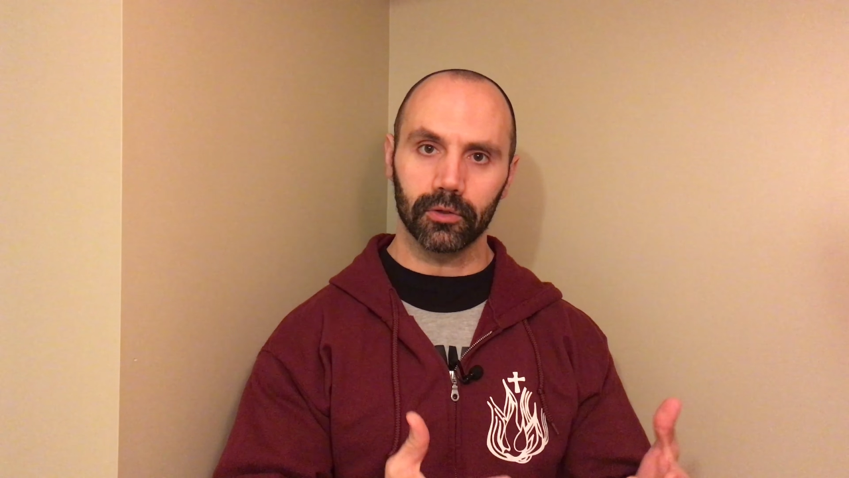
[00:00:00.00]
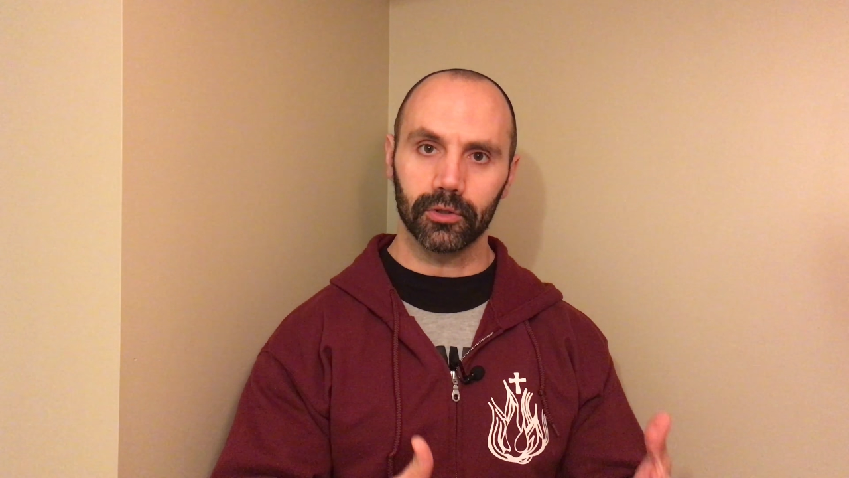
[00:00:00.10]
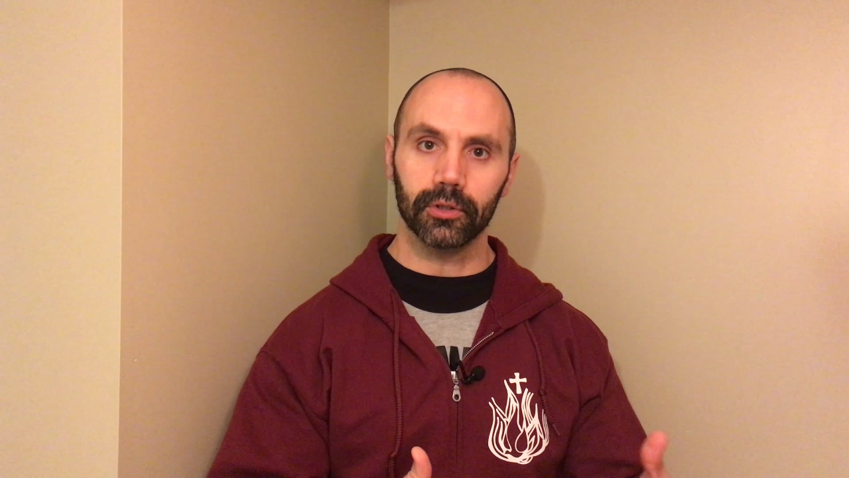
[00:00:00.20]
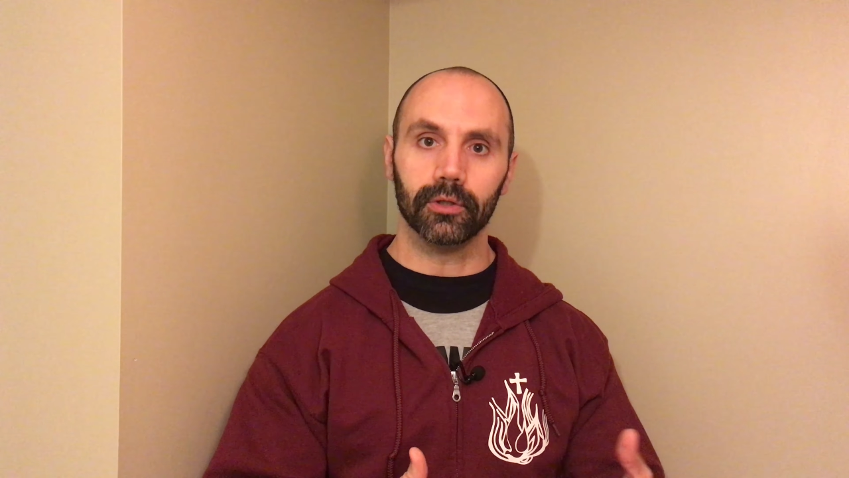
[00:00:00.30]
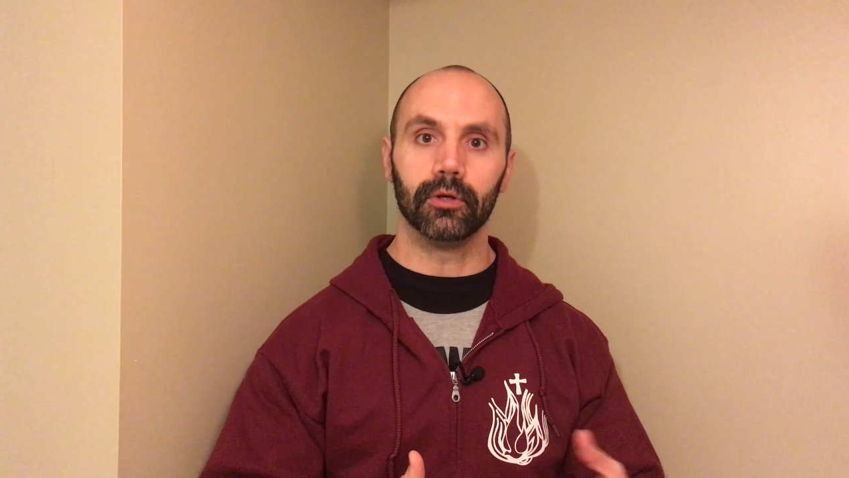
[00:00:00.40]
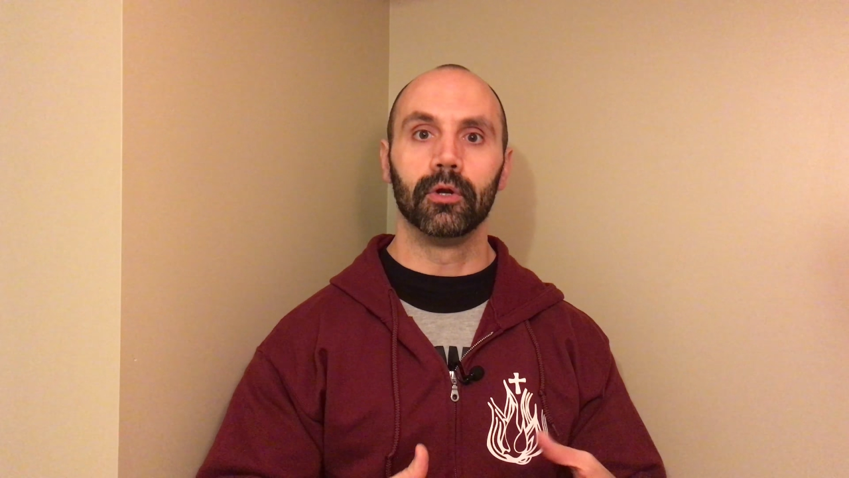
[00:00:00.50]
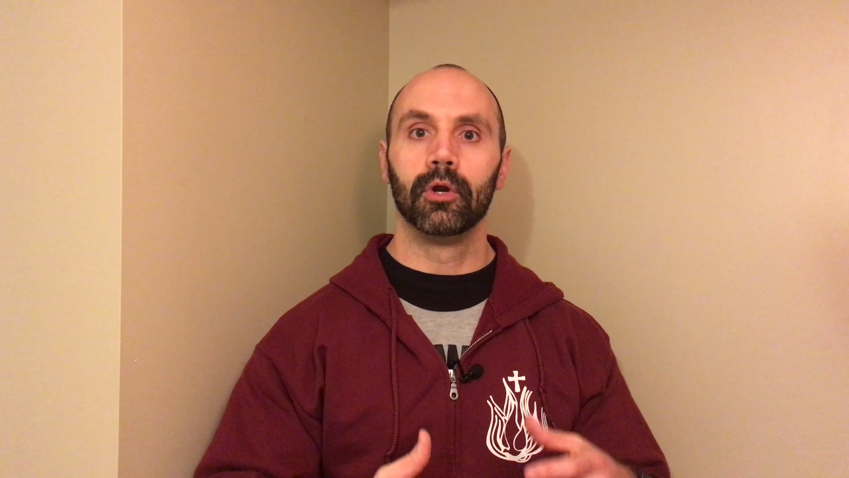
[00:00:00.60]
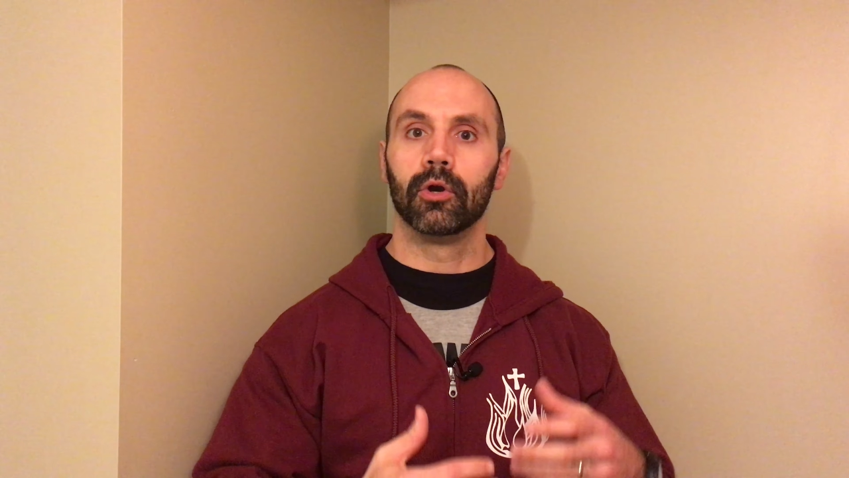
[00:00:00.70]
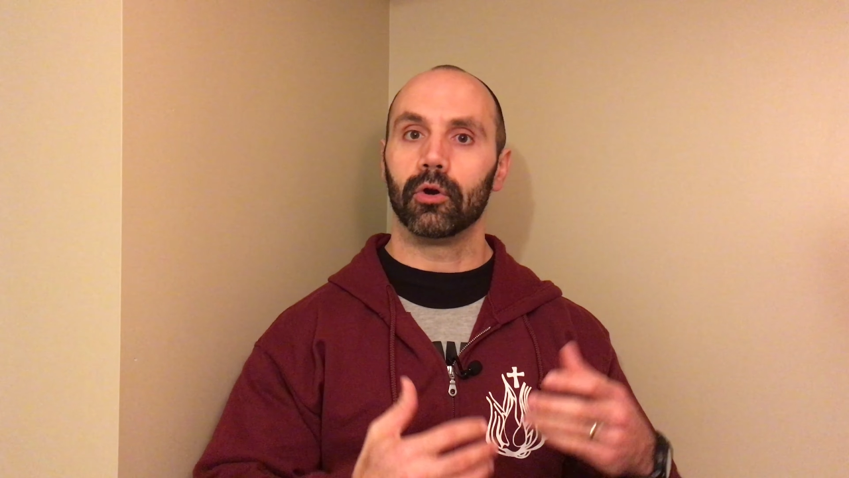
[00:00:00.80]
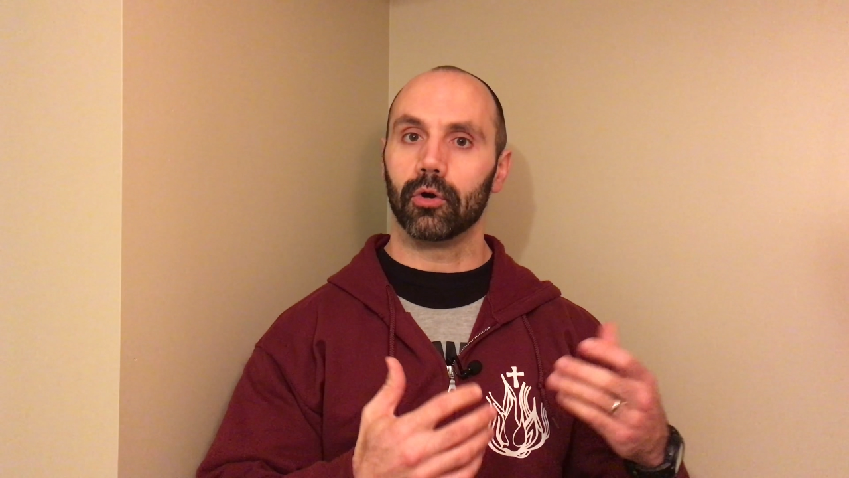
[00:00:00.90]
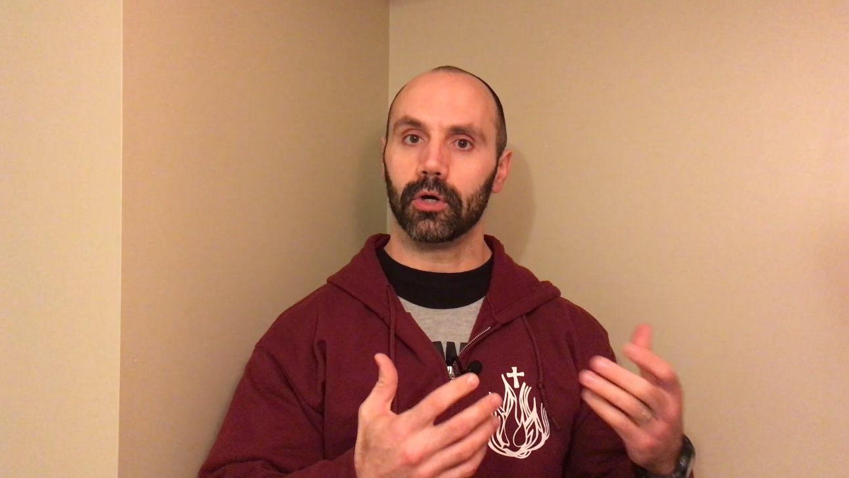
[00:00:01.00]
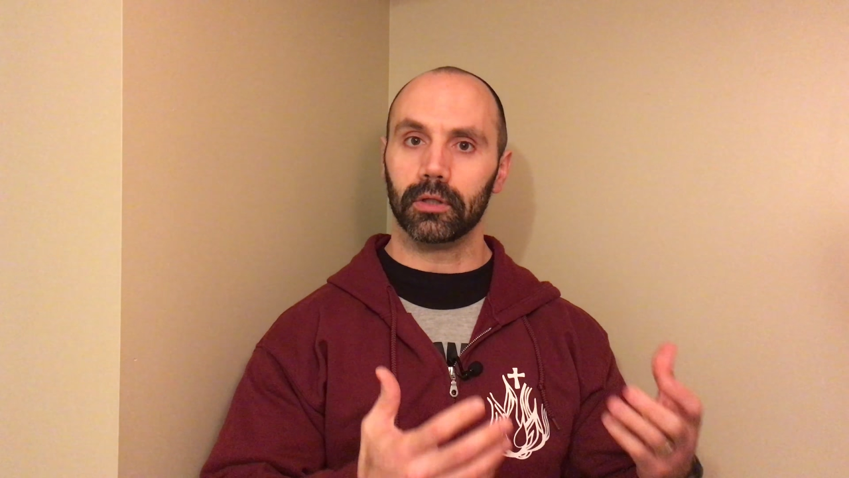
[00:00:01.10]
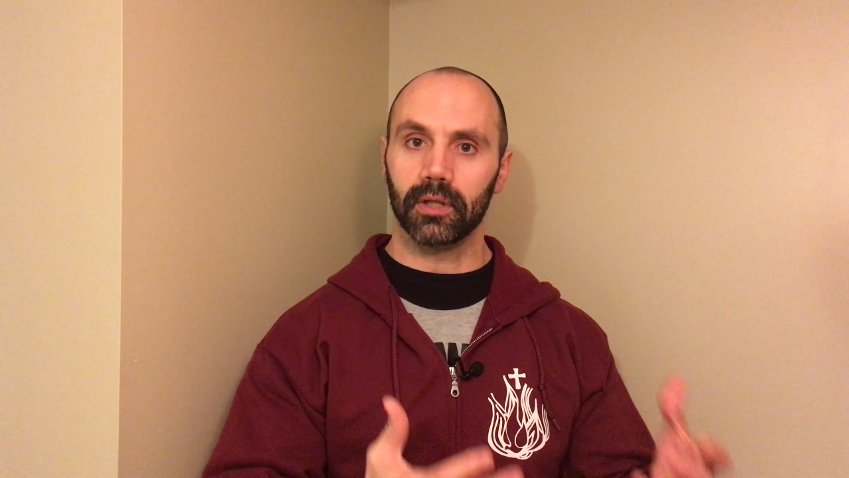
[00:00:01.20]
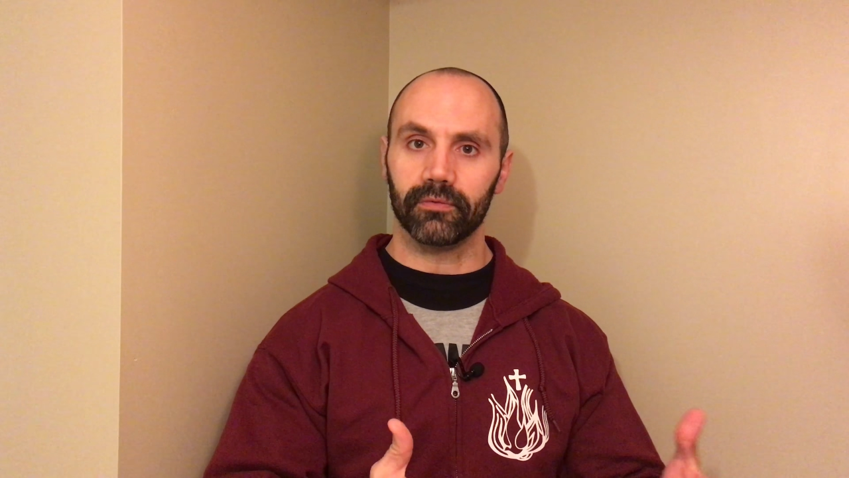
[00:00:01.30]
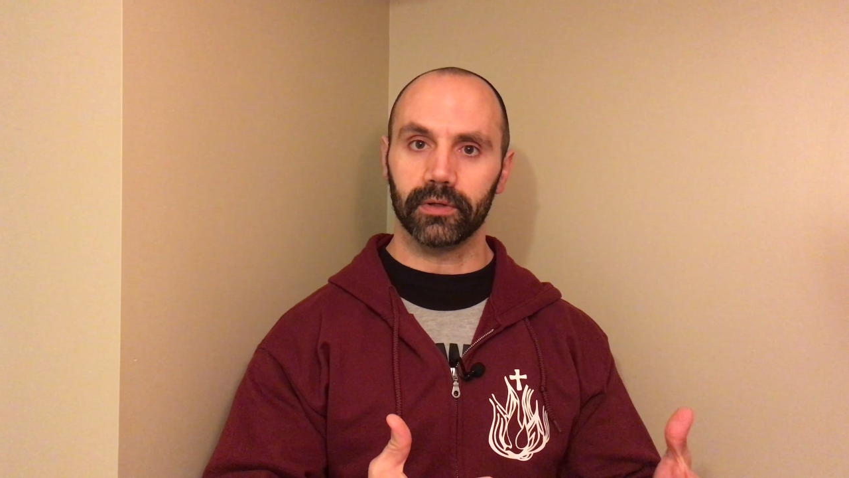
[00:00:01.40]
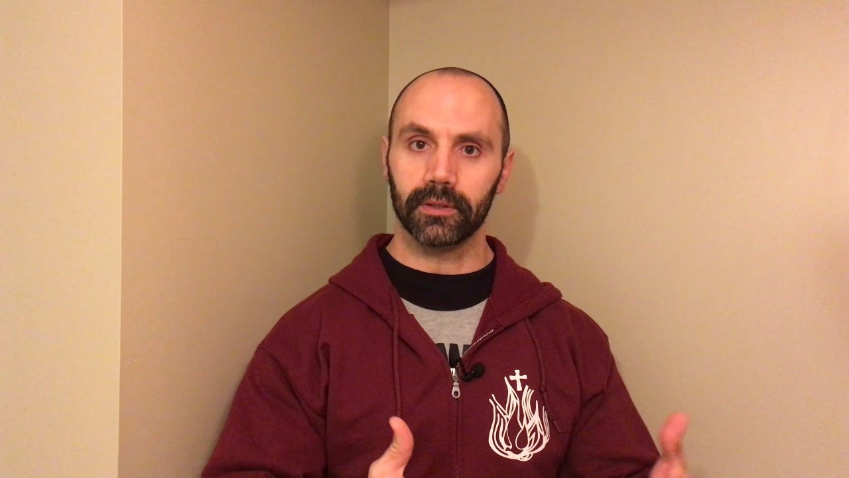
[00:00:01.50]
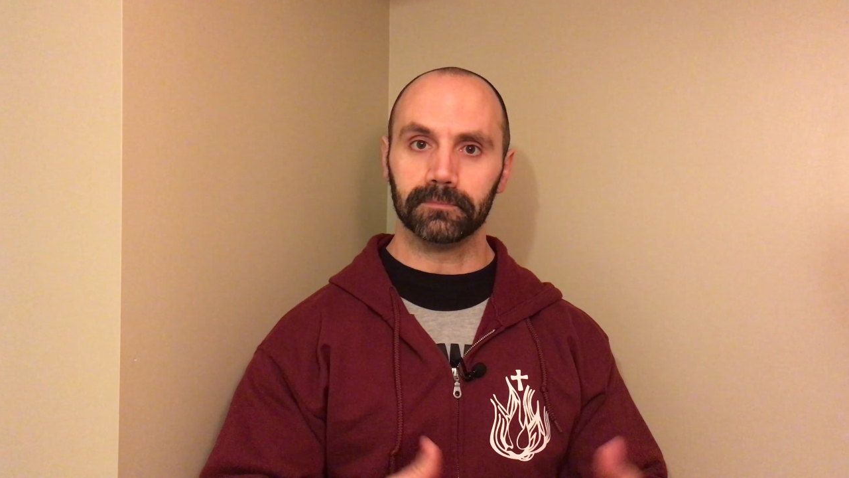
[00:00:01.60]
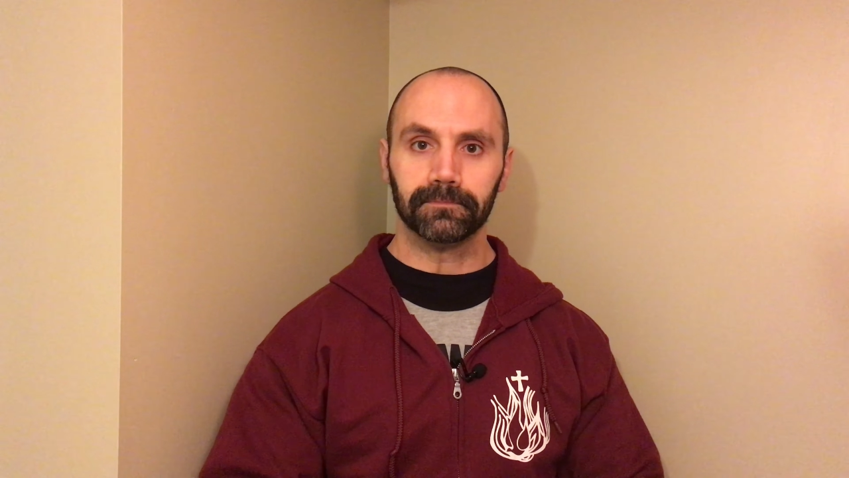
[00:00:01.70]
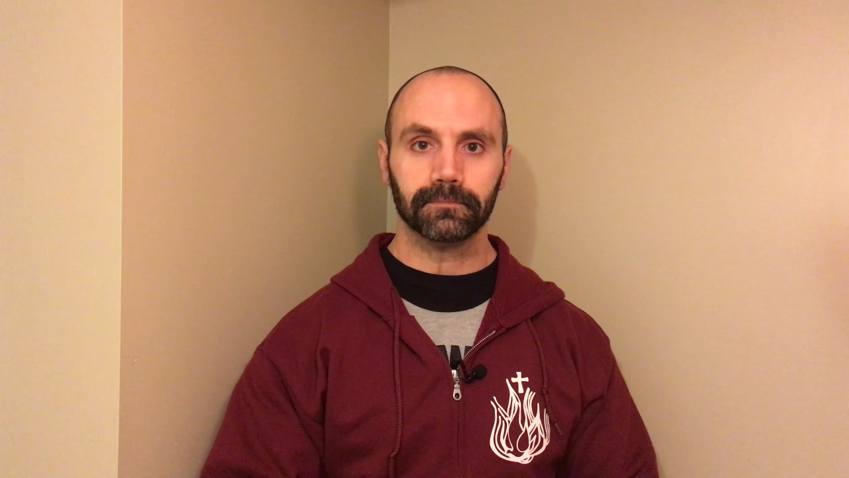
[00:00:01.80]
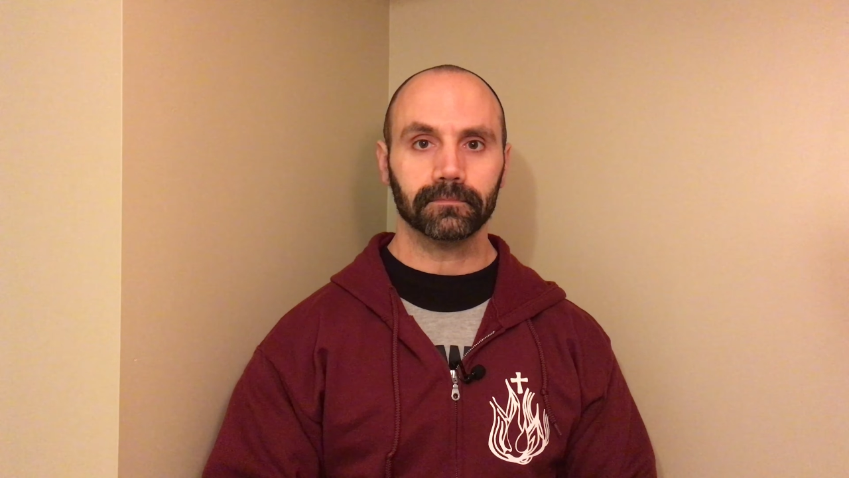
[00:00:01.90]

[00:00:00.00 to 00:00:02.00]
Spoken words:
good or all loving?